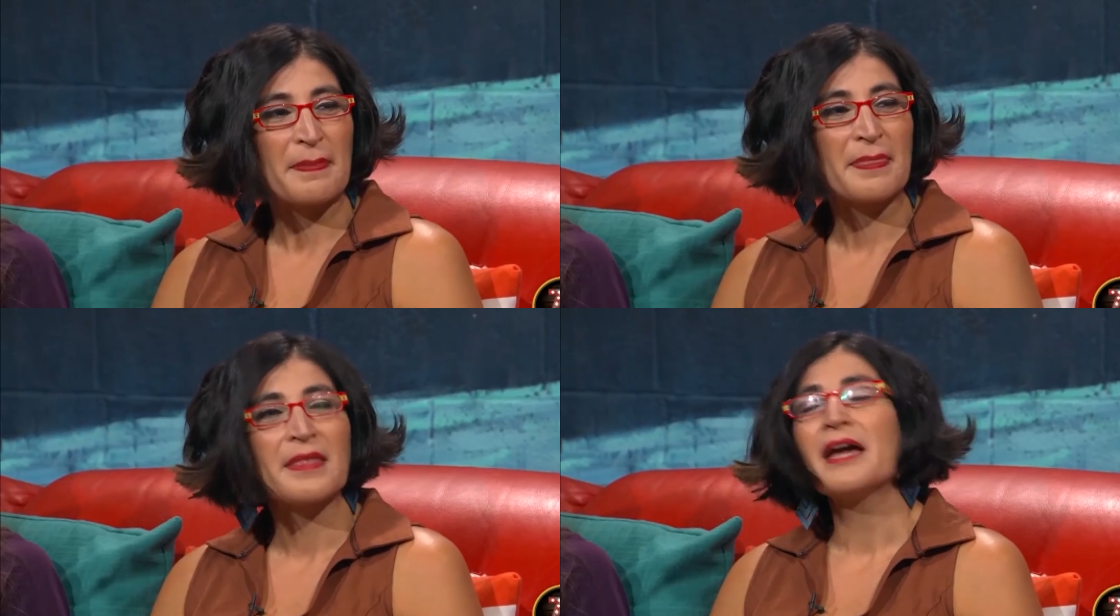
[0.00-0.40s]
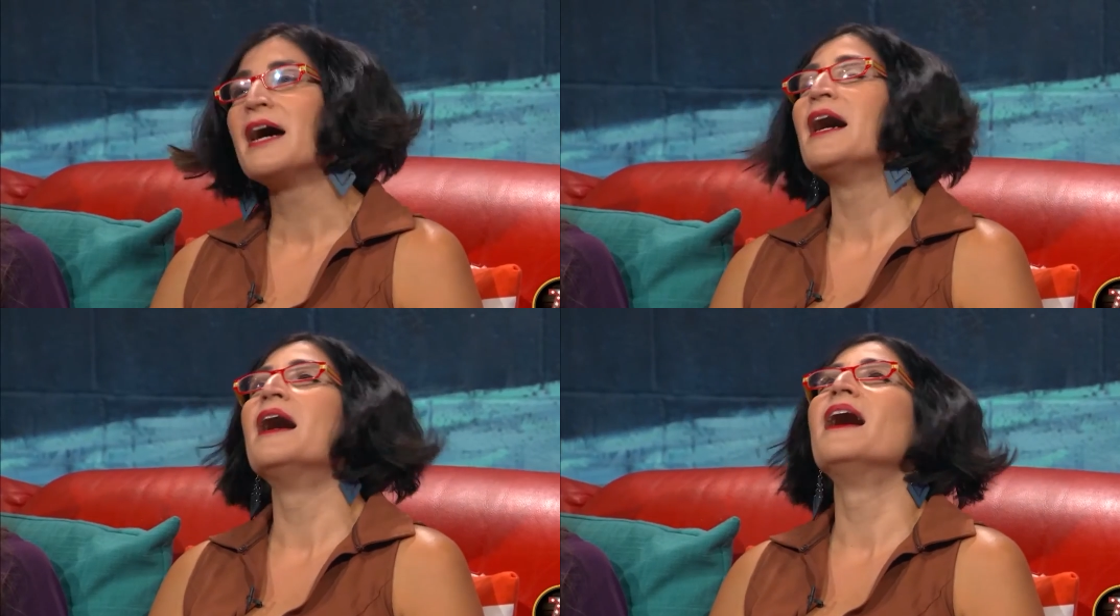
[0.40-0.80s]
down
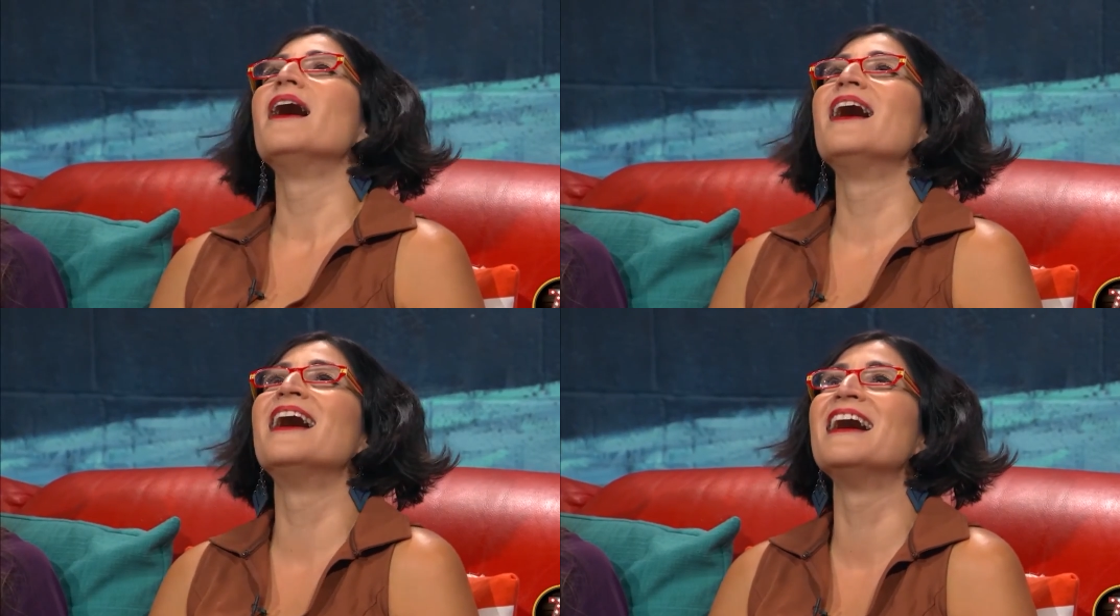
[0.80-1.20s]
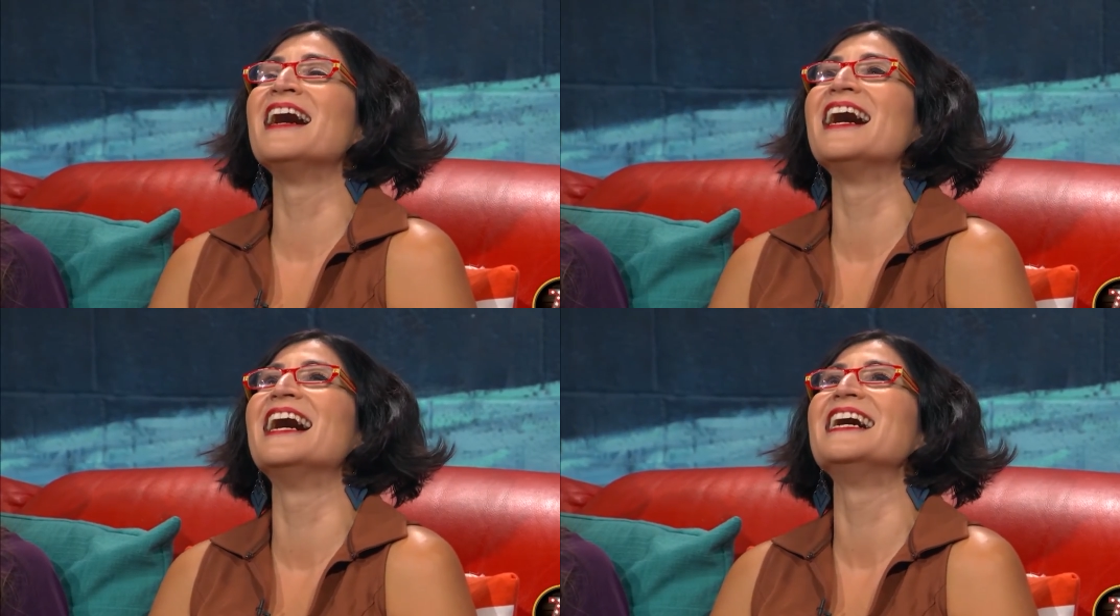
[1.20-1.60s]
stereotypes just
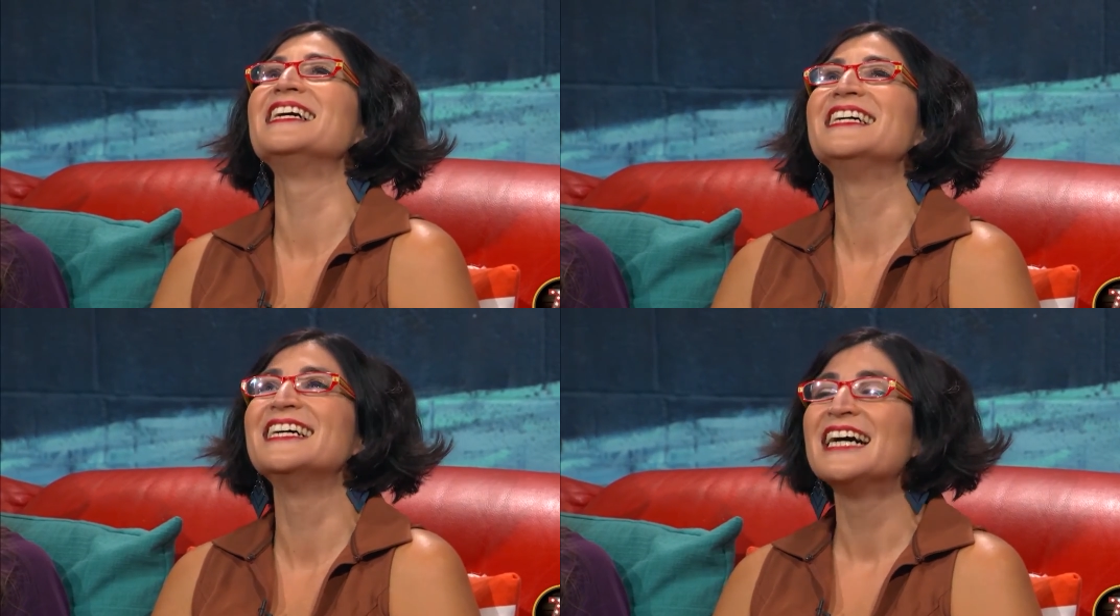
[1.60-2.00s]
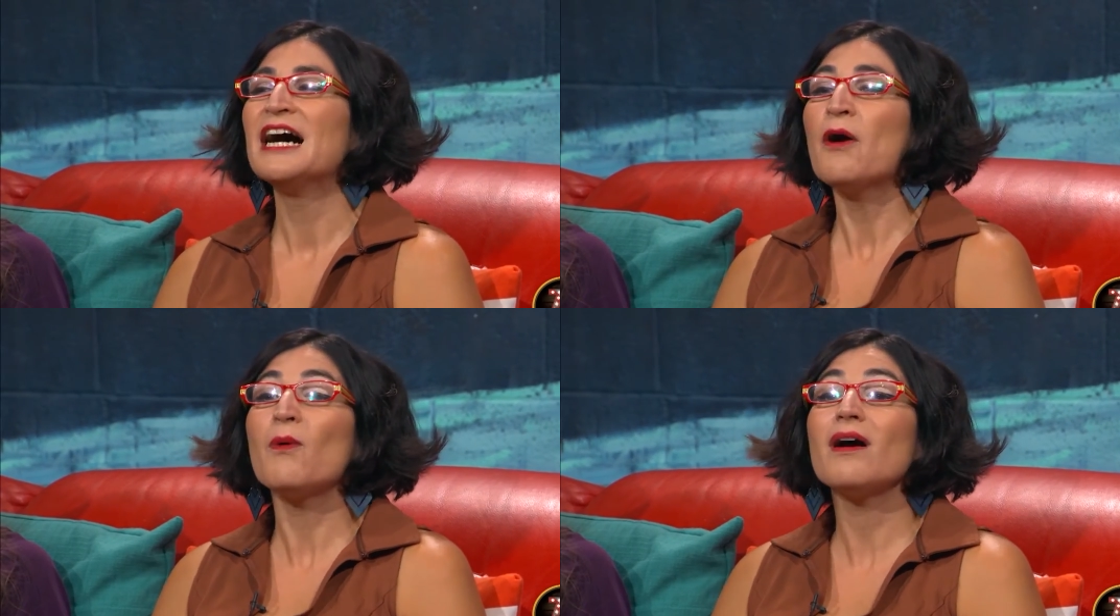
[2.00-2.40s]
being you?
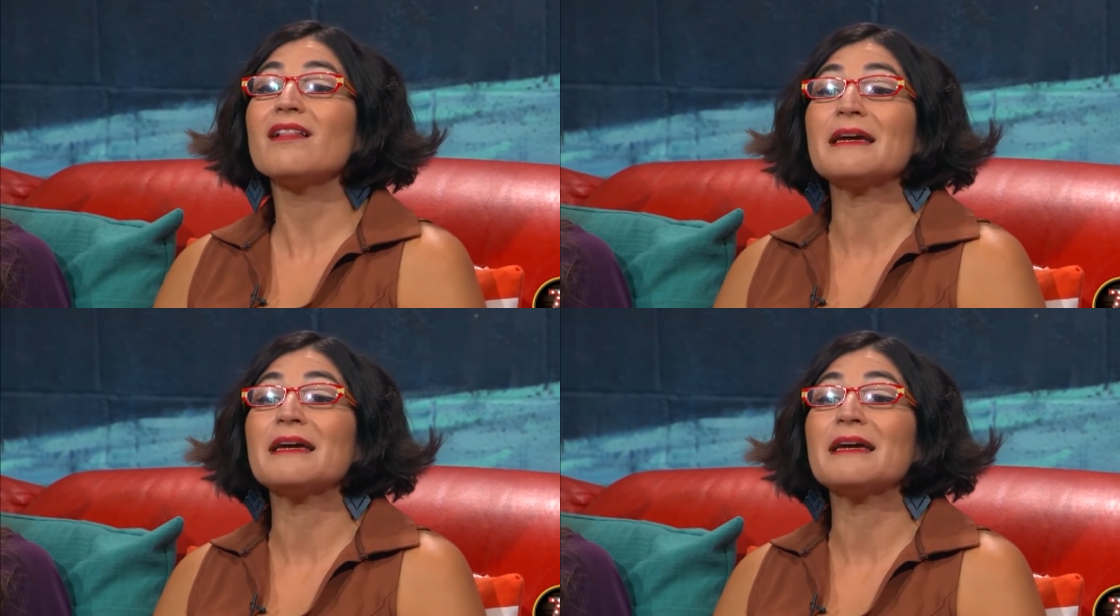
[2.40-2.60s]
Like, well,